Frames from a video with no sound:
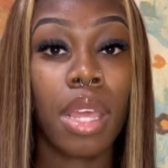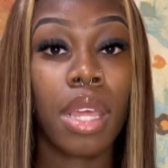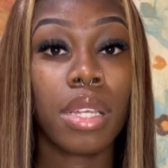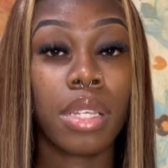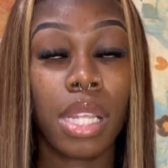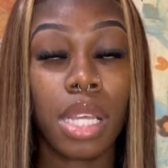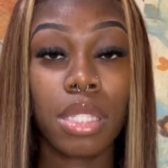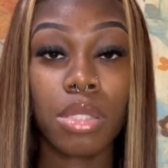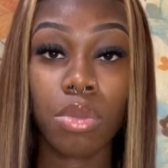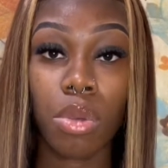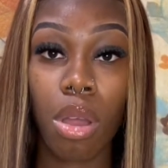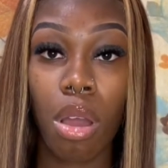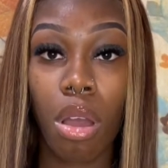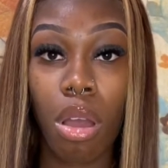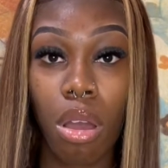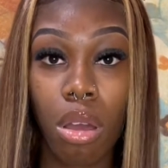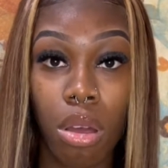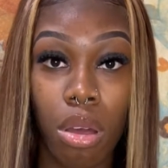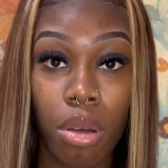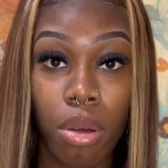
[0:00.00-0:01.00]
That's where
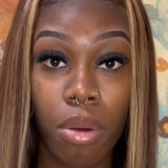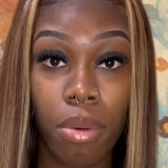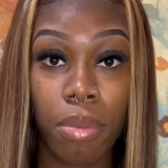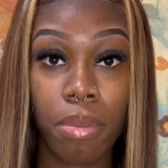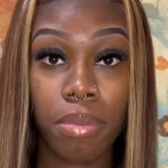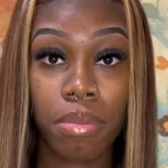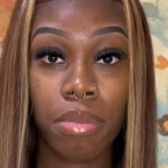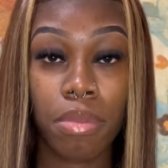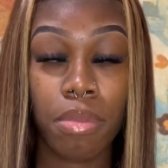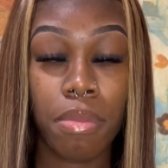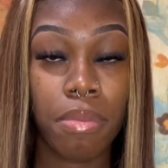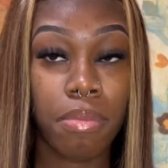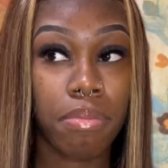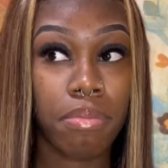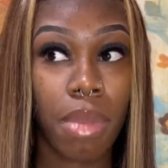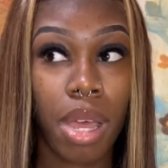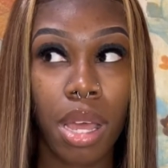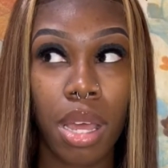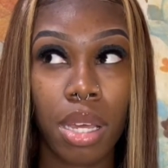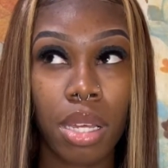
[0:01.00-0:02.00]
all
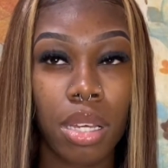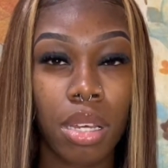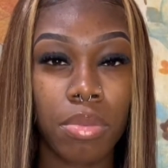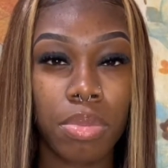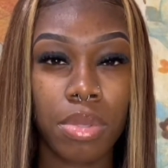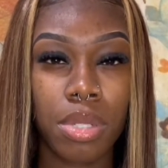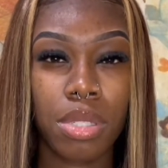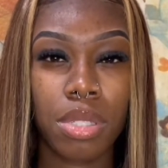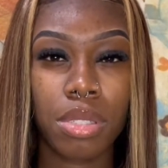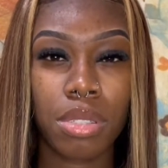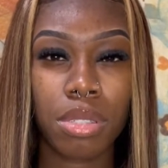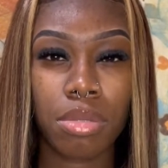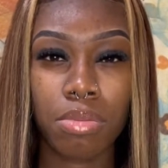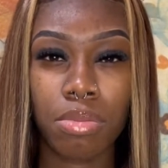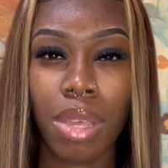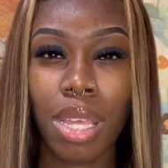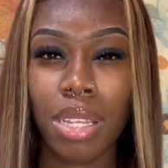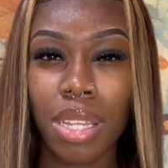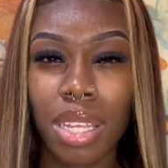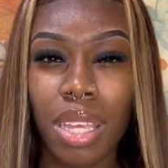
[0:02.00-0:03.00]
my companies
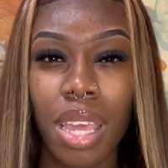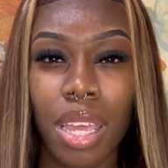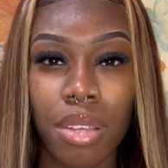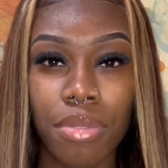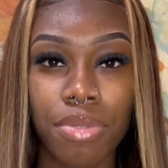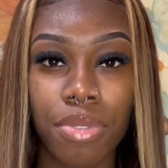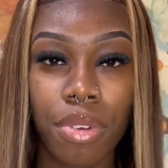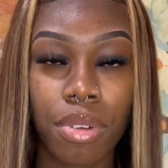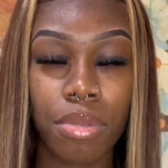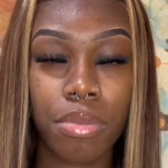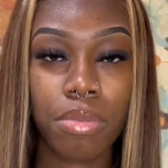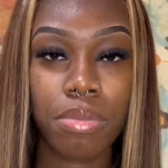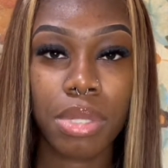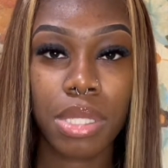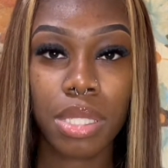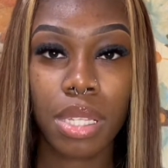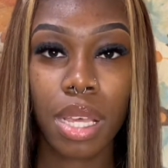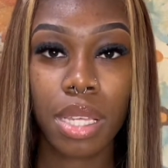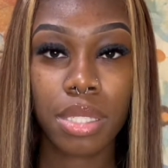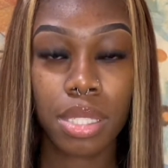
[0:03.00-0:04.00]
mainly came from,
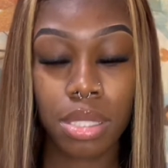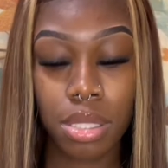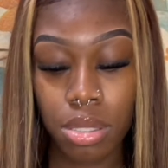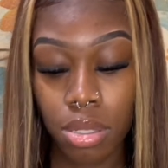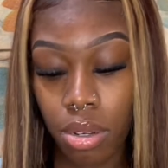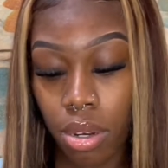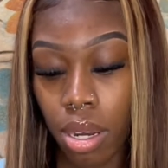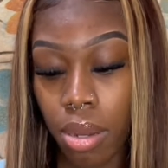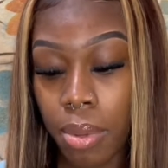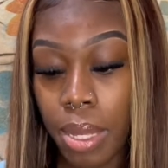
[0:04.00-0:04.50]
besides Instagram.